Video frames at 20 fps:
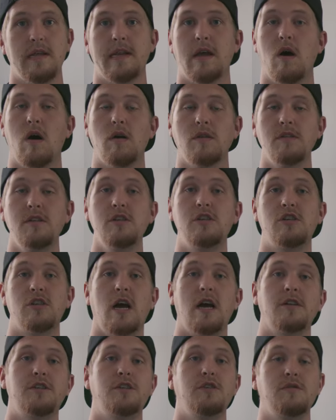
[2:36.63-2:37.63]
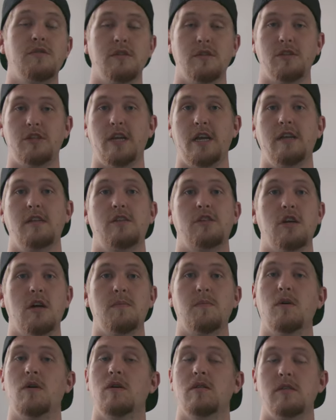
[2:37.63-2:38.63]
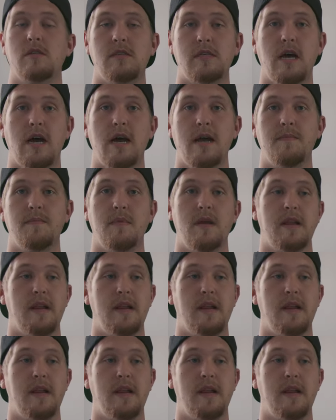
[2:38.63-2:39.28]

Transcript: Now, all these shots you can change up all the time,